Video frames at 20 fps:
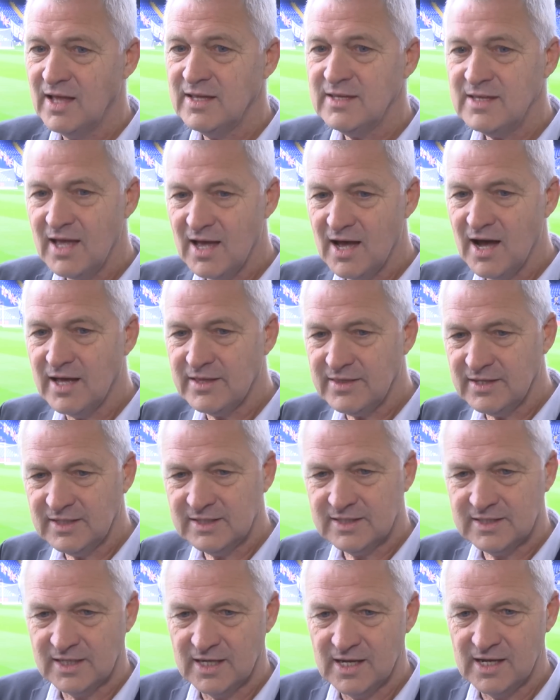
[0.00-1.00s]
Yeah, I
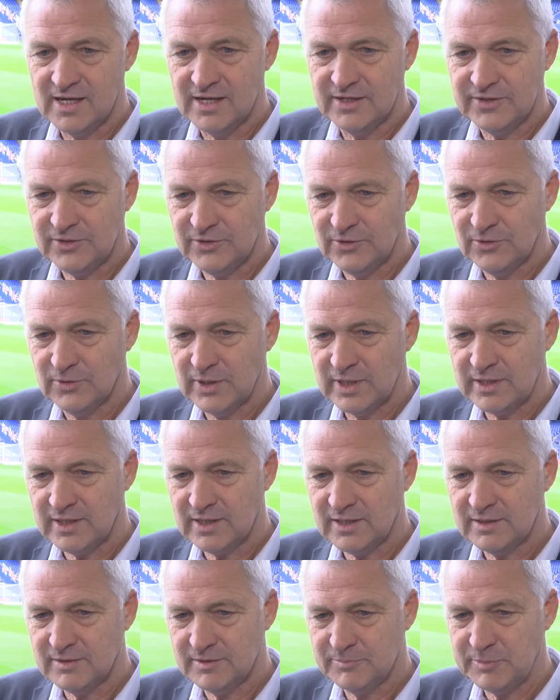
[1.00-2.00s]
think I
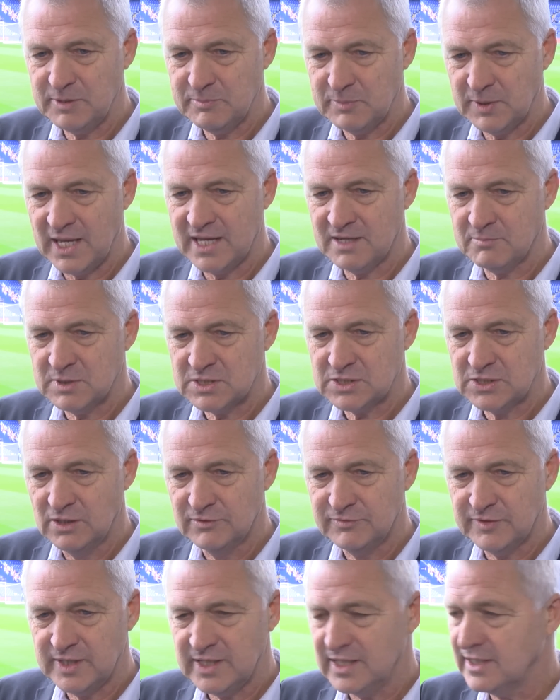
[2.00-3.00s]
think people like
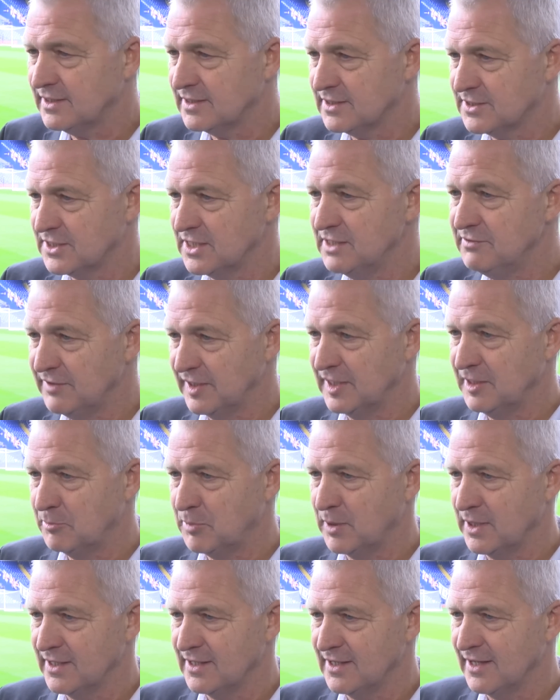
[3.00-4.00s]
myself are here to see Villa
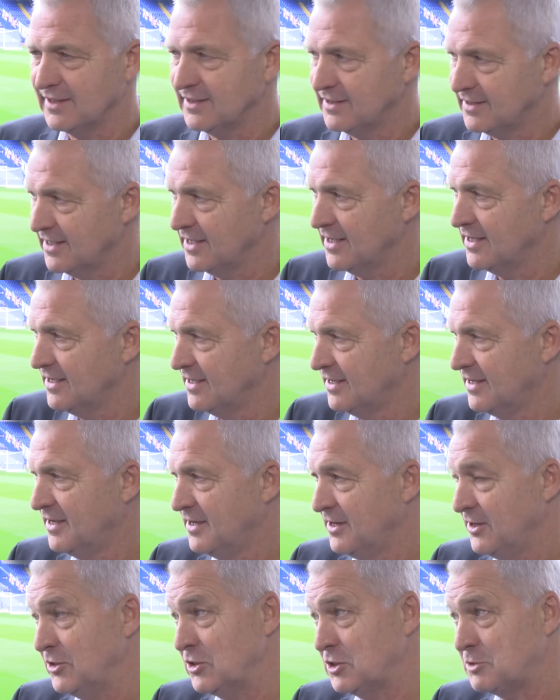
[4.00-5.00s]
play, and
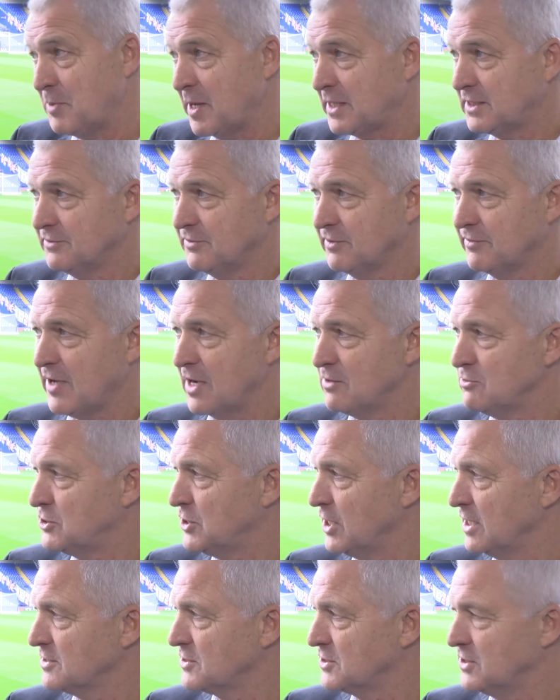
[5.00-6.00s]
irrespective of how
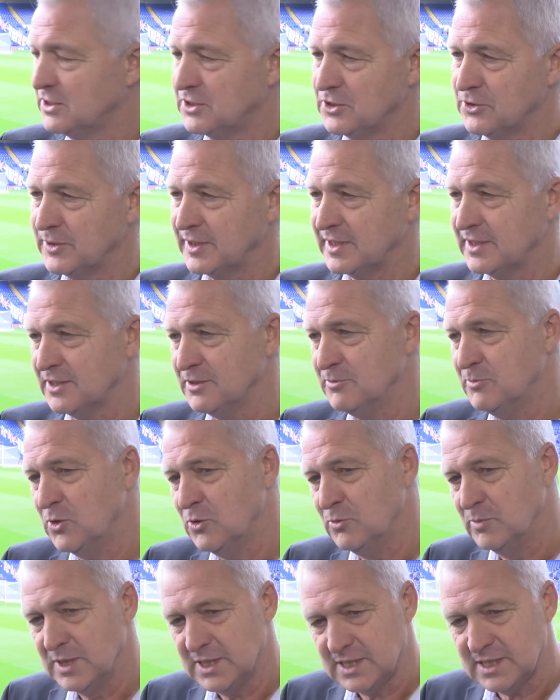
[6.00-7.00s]
Chelsea are doing at the
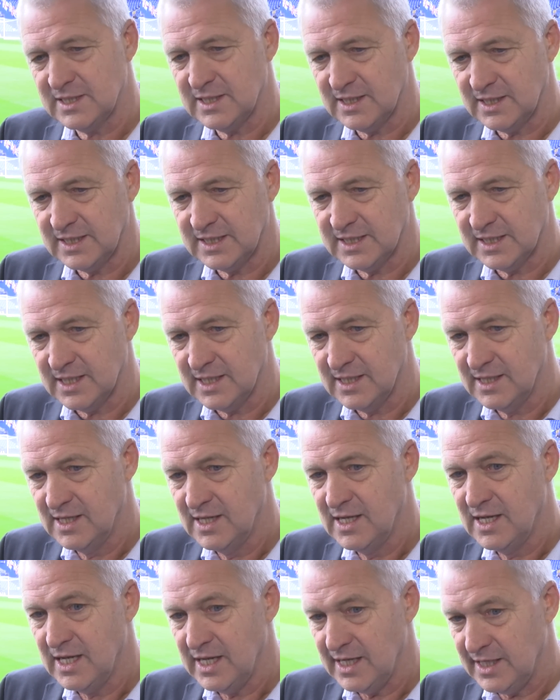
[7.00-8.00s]
moment, I think
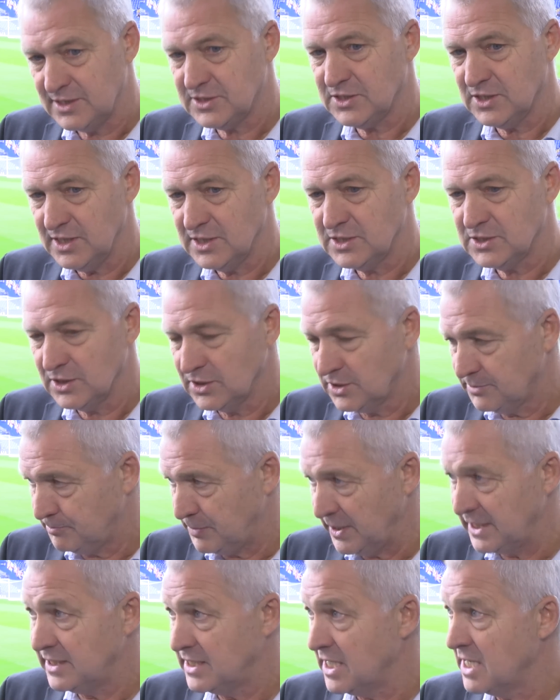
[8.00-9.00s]
it's a
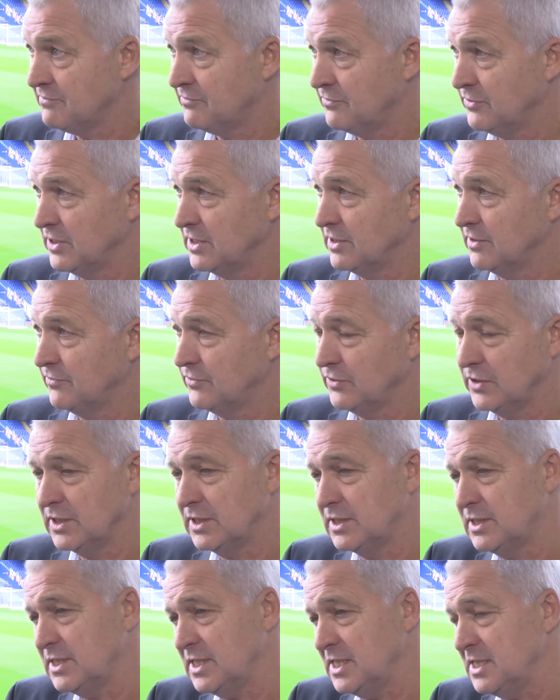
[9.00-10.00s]
big game for
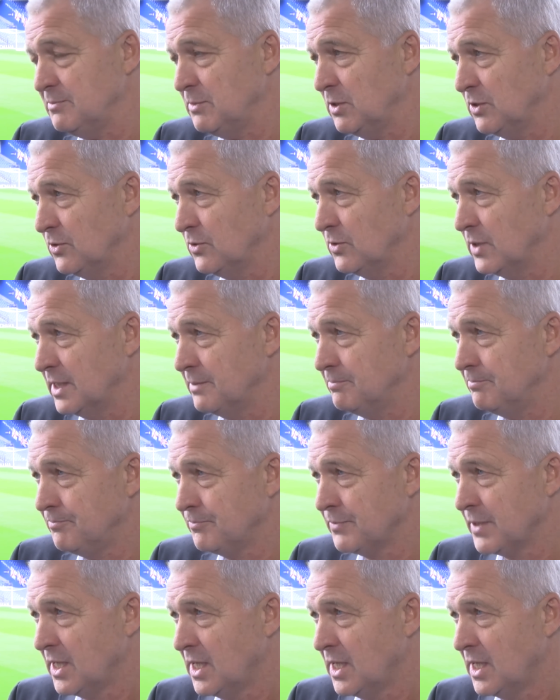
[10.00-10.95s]
the team.